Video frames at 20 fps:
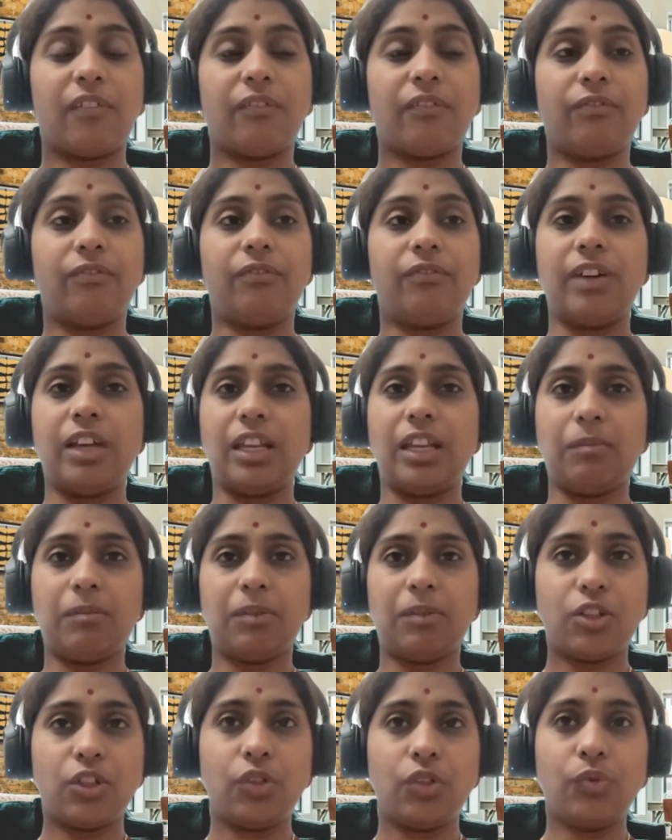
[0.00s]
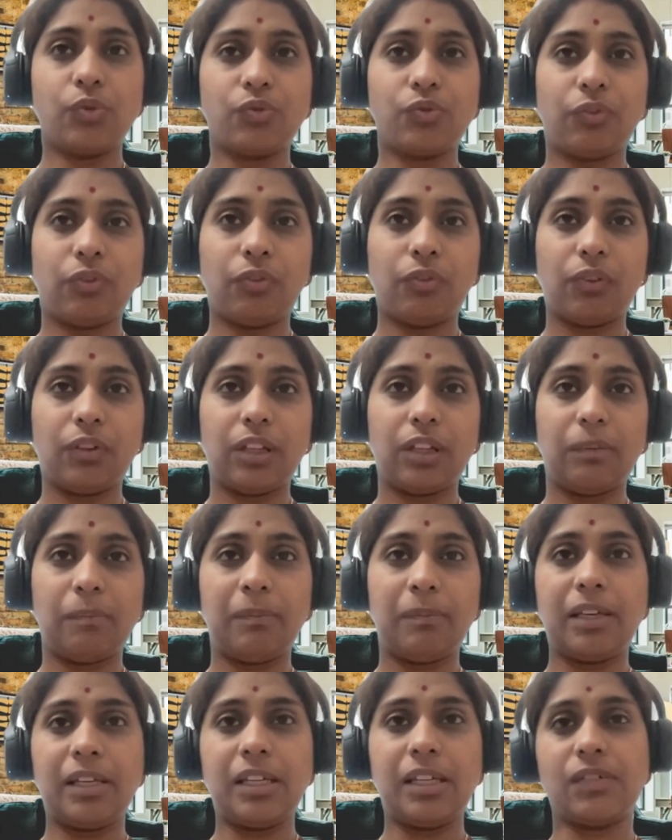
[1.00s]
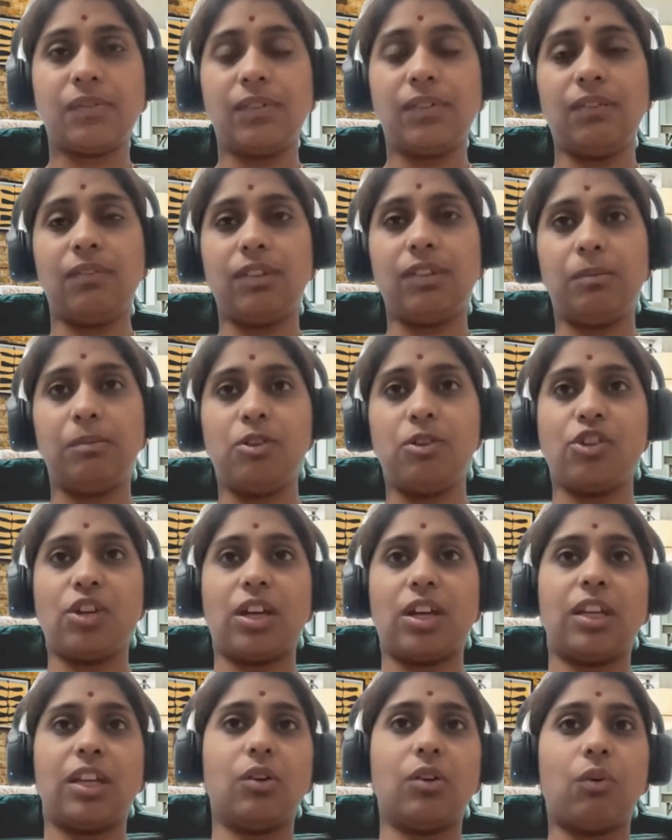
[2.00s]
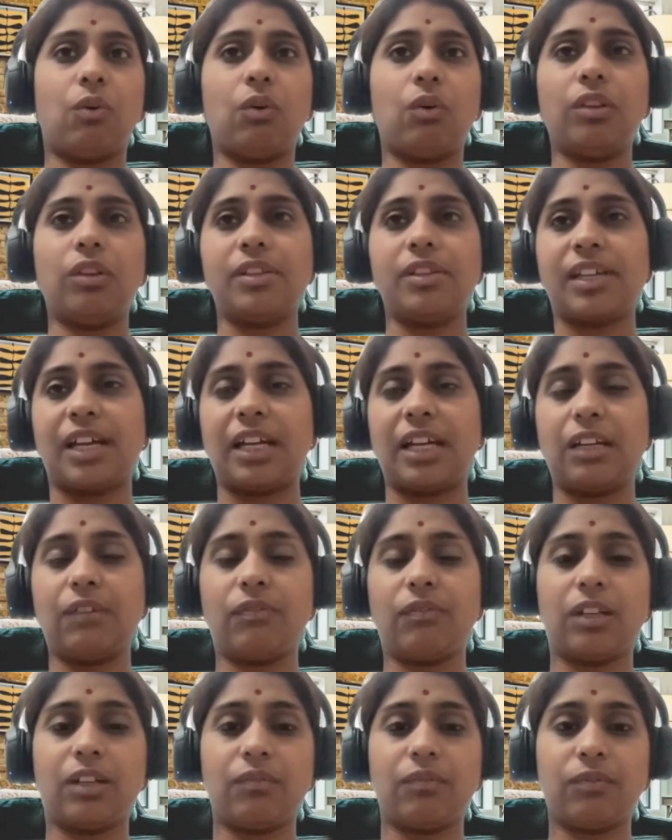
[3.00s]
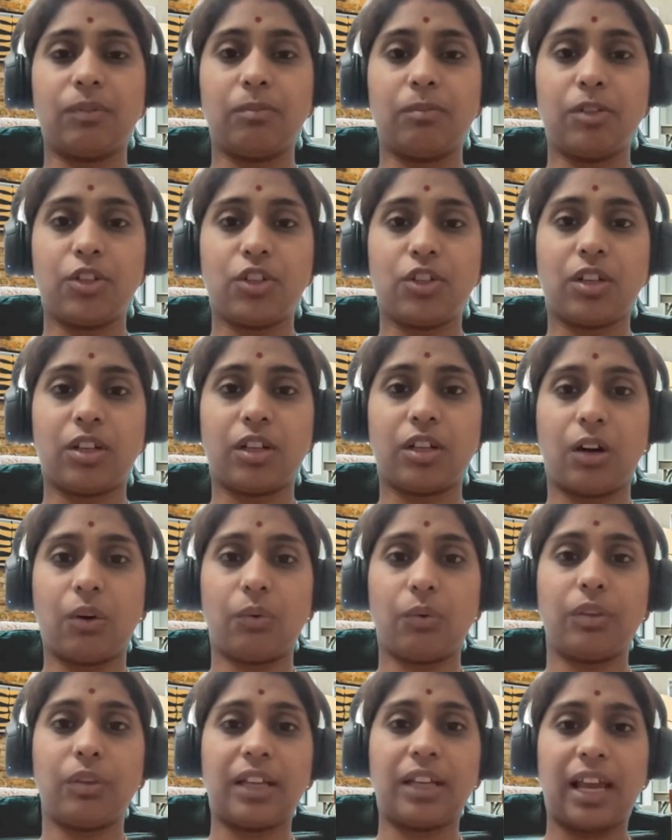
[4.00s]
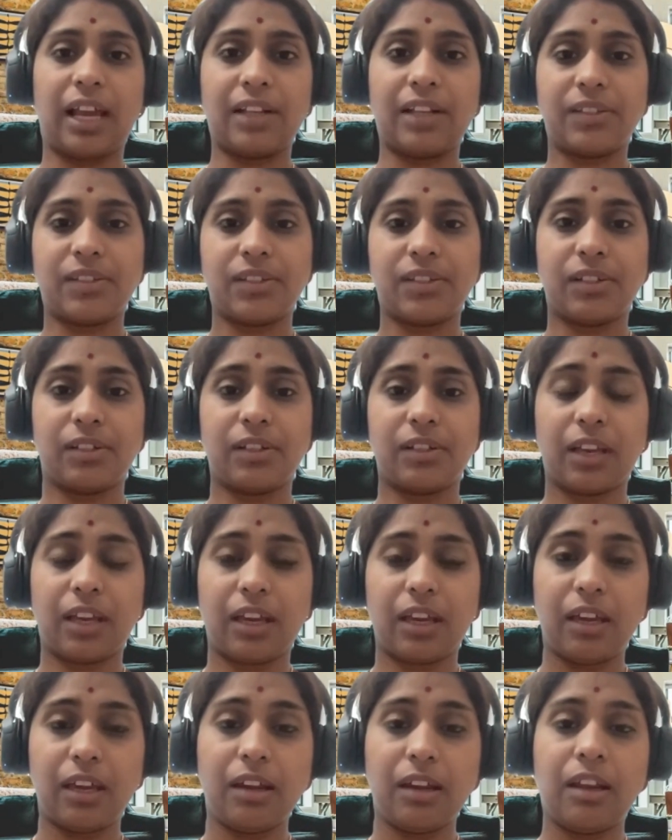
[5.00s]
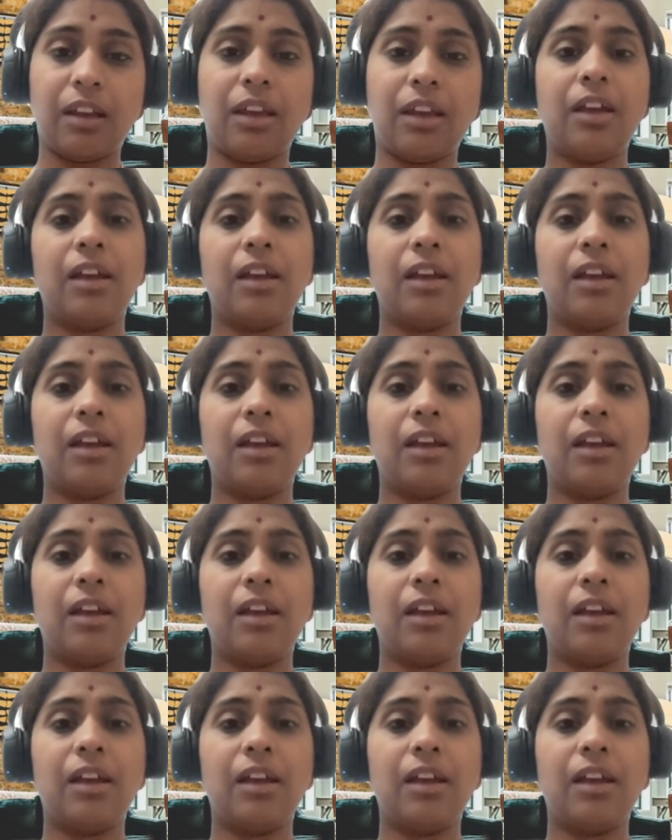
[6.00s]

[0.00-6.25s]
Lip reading: very much useful for them because we will be sharing all the scientific information around the cancer care,